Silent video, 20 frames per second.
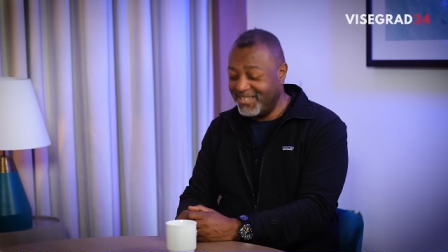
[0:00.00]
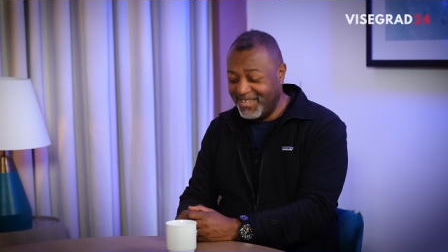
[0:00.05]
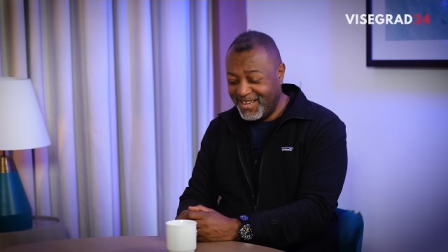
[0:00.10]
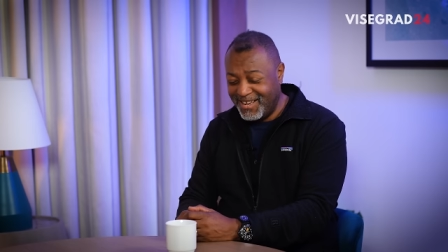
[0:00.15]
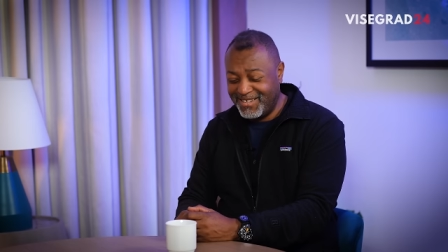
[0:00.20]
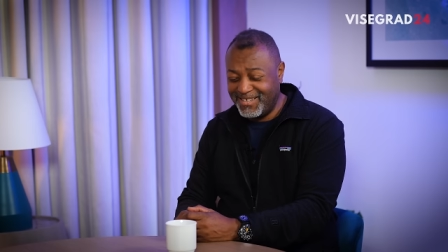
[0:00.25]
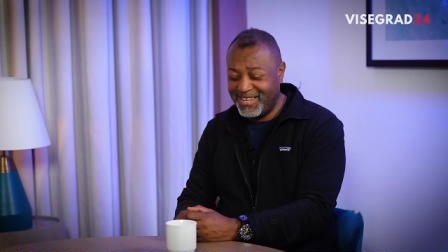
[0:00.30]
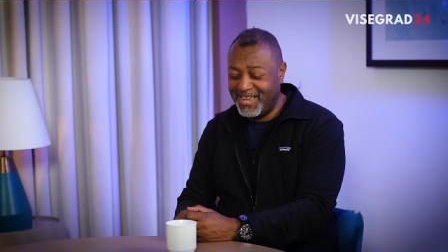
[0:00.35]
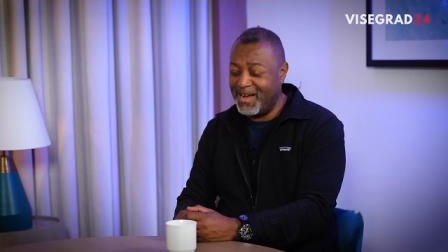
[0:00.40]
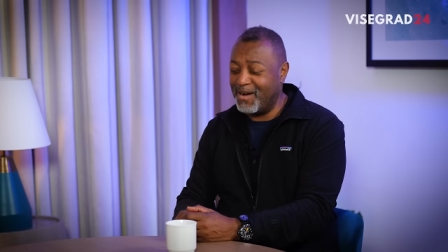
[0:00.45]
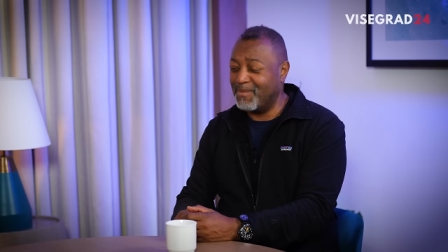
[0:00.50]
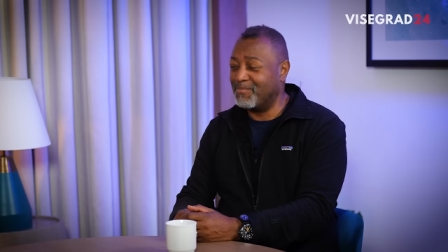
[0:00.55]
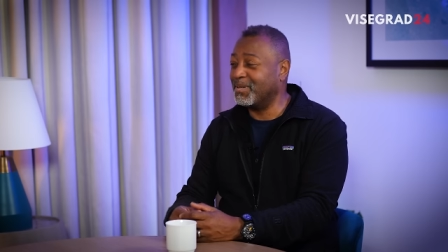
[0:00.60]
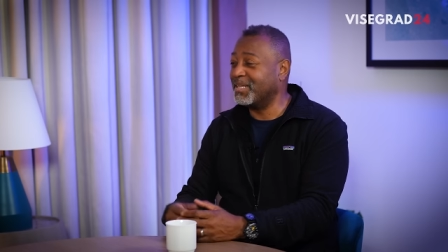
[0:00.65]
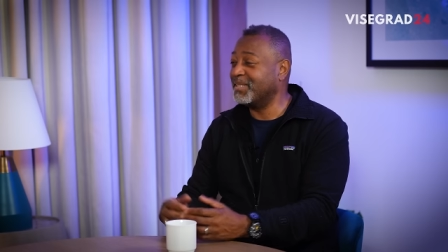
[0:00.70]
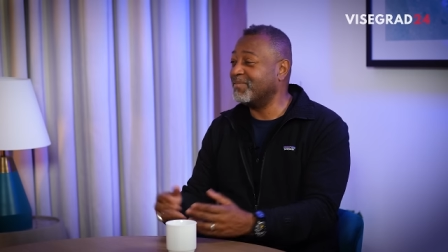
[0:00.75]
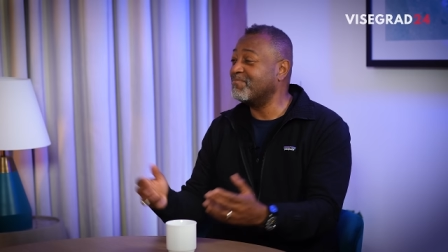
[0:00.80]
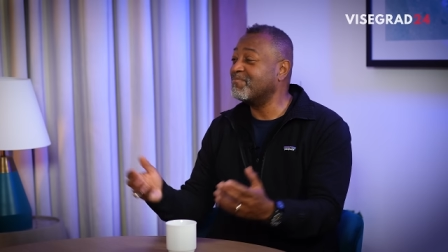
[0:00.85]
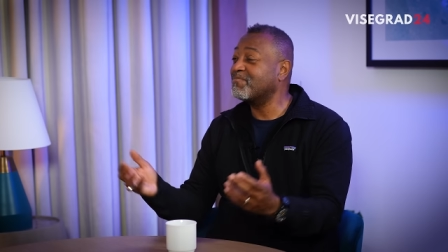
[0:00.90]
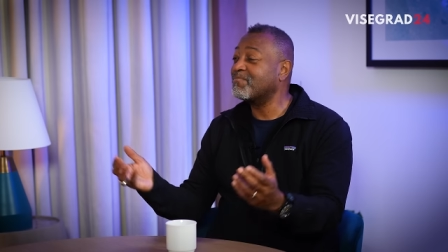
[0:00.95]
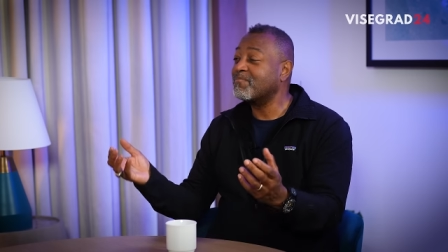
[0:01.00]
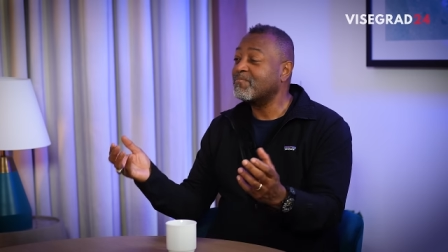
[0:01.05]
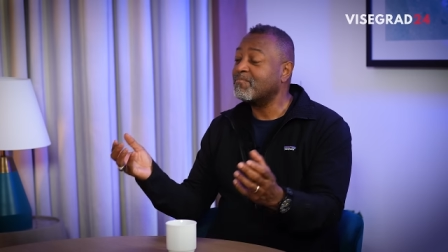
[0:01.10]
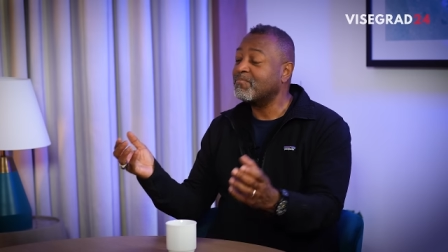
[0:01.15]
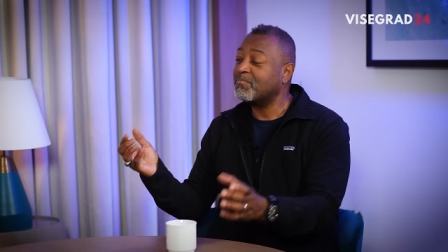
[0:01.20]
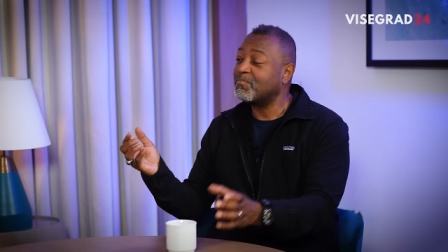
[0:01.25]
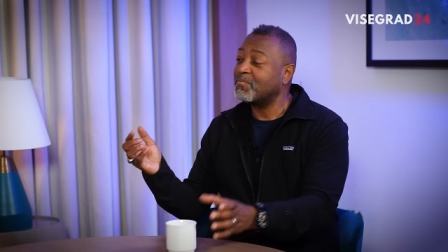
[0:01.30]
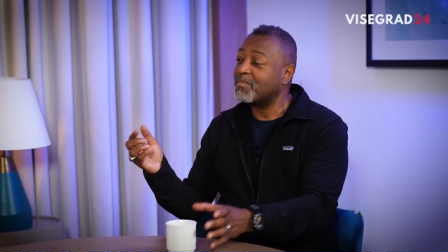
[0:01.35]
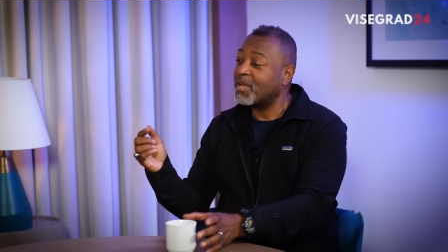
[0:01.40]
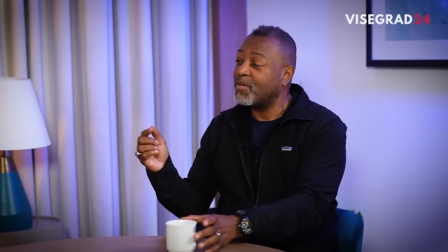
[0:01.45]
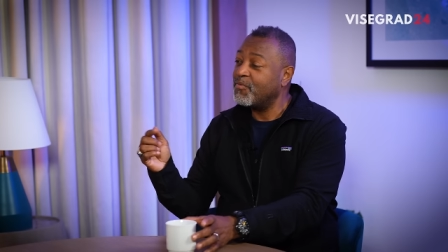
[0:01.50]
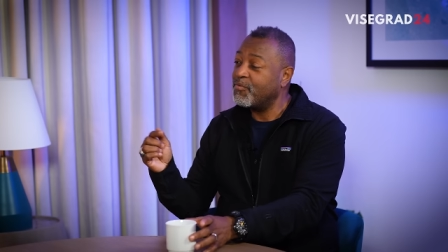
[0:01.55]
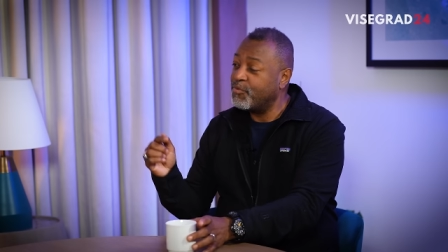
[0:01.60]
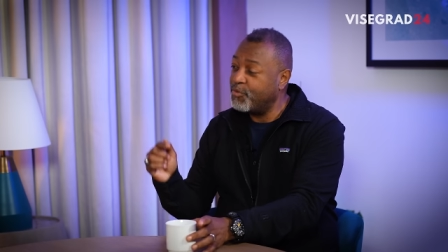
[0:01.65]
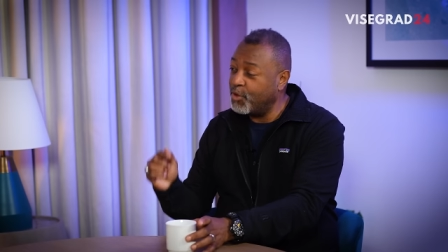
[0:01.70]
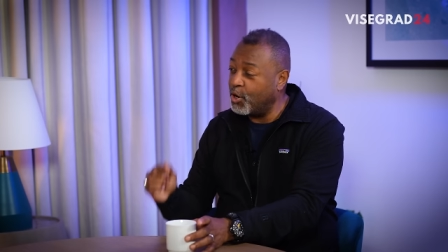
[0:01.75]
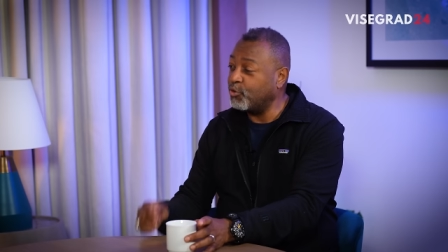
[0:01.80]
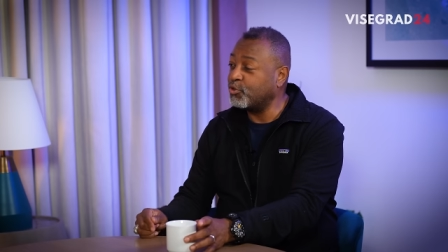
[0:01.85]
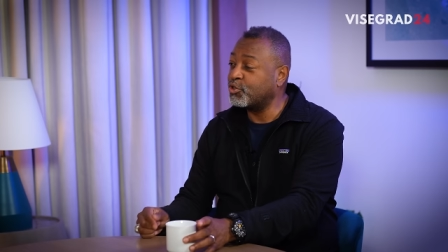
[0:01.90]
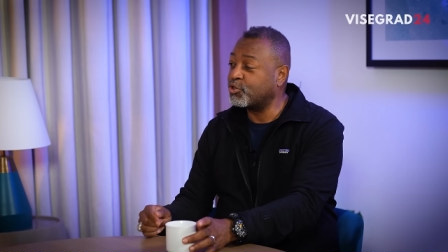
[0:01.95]
yeah, yeah, but
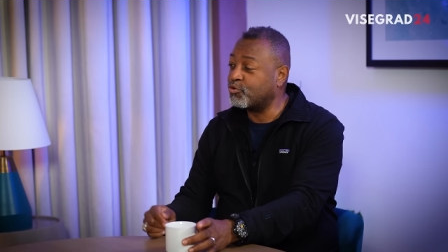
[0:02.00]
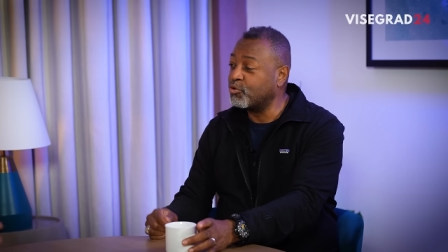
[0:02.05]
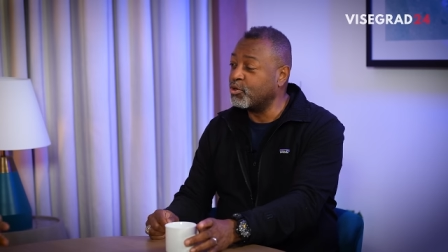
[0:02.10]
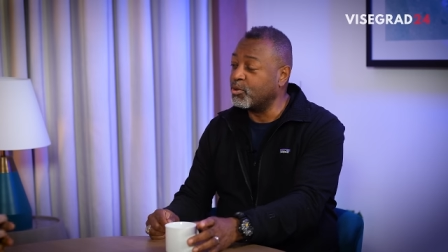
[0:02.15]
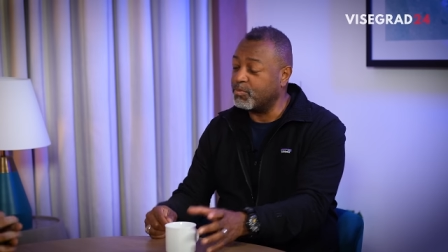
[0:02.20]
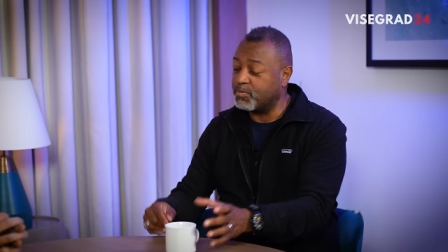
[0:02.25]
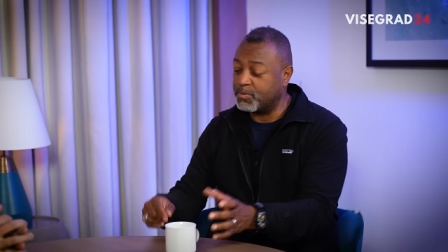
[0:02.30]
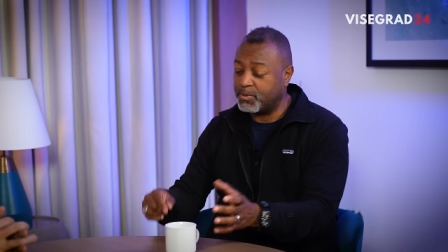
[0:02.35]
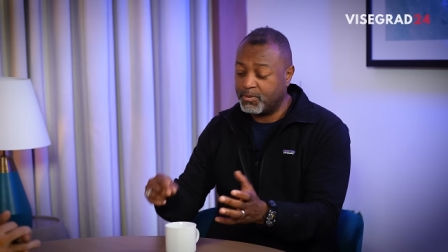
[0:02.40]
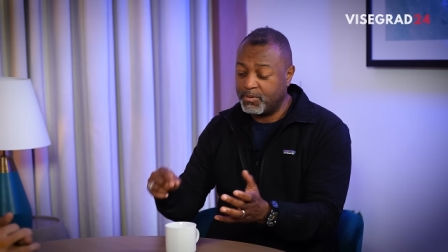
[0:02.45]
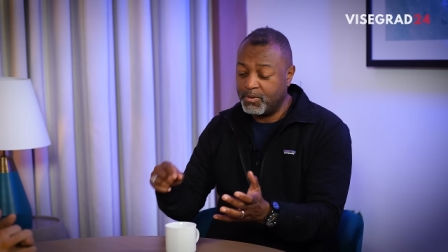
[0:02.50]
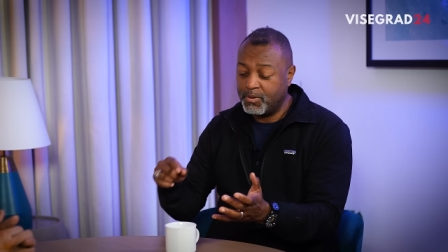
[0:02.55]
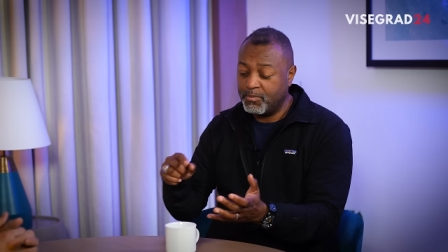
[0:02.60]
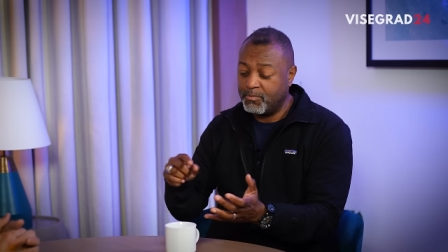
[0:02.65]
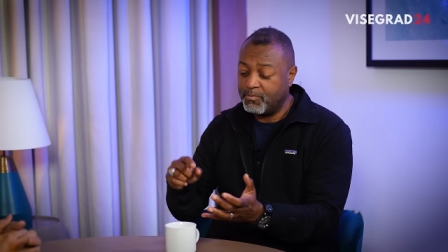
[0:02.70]
those groups,